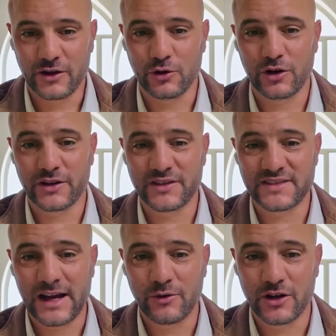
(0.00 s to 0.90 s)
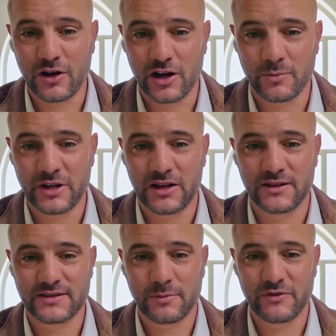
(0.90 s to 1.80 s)
You look at the Saudi economy
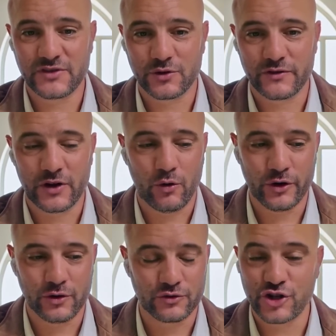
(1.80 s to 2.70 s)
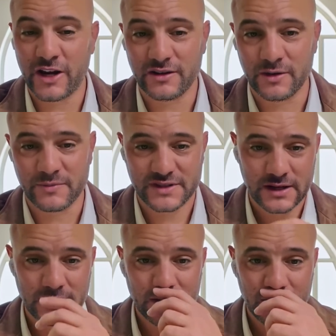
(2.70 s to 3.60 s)
and some of the sort of the oil
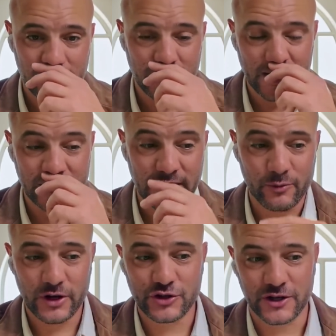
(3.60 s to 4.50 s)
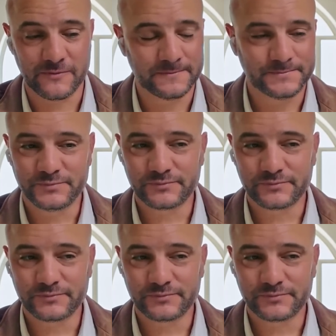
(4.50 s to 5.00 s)
sheikdoms in that region.